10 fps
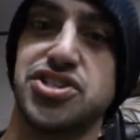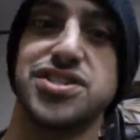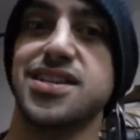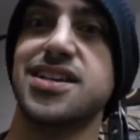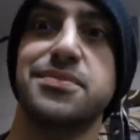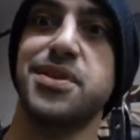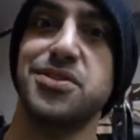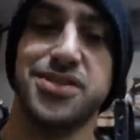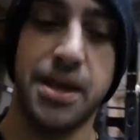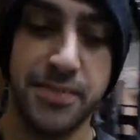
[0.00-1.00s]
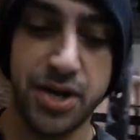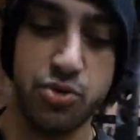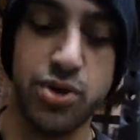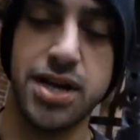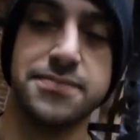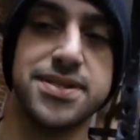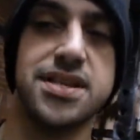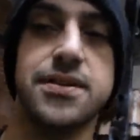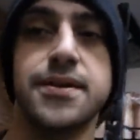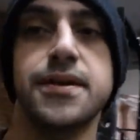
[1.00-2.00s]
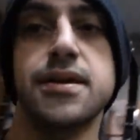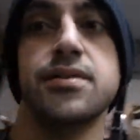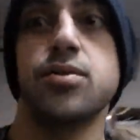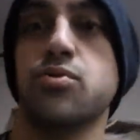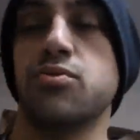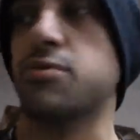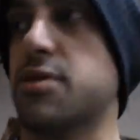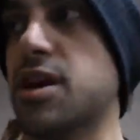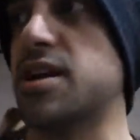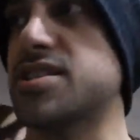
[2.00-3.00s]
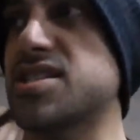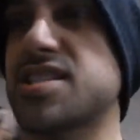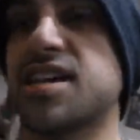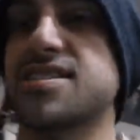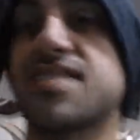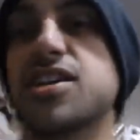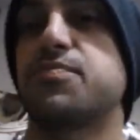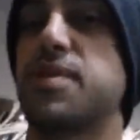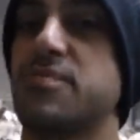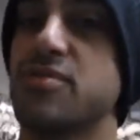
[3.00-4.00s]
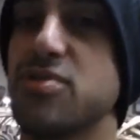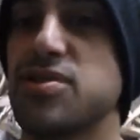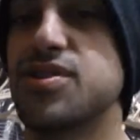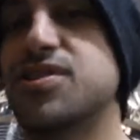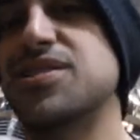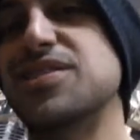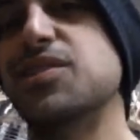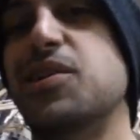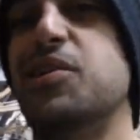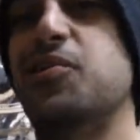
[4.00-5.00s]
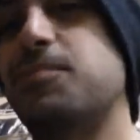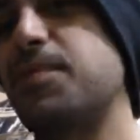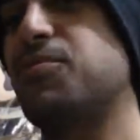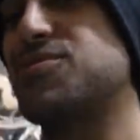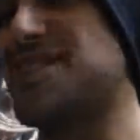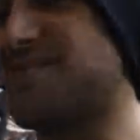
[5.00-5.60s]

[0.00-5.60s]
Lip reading: just thinking about that many reps, kind of scare people